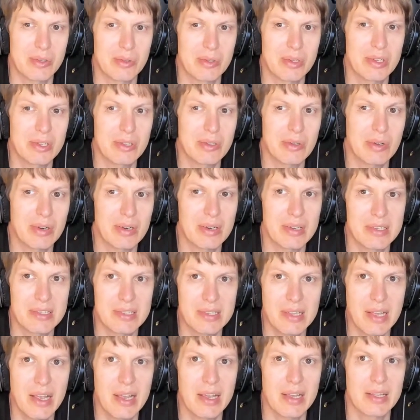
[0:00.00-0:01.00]
you need to
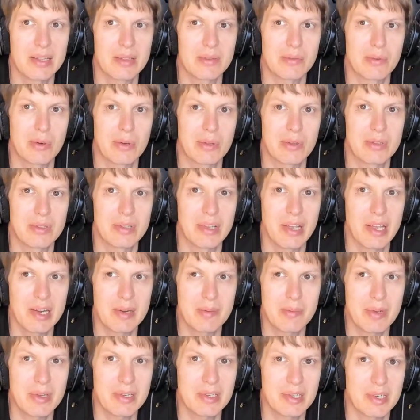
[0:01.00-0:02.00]
understand what
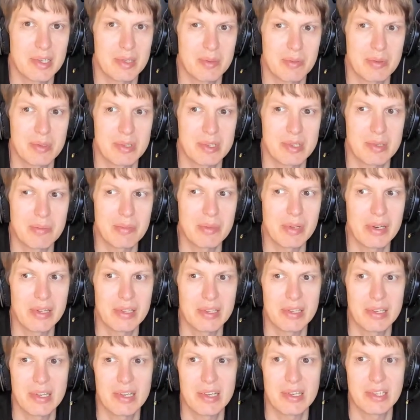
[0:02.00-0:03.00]
database
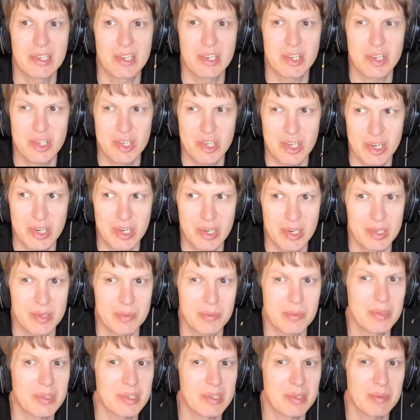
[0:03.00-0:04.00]
responsibility is a shared
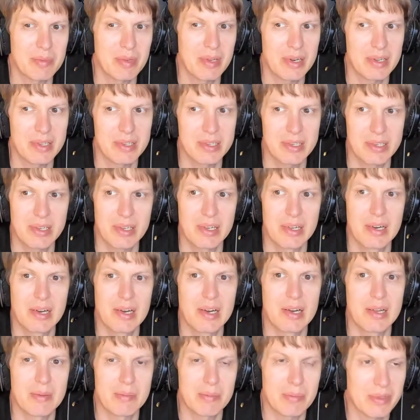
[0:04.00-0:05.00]
responsibility
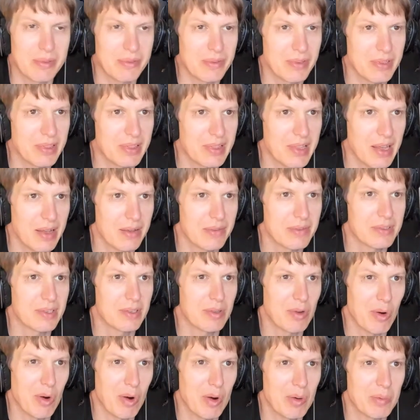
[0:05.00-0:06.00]
between devs
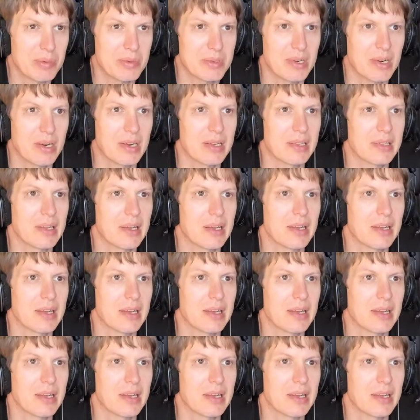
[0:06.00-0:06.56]
and ops, right?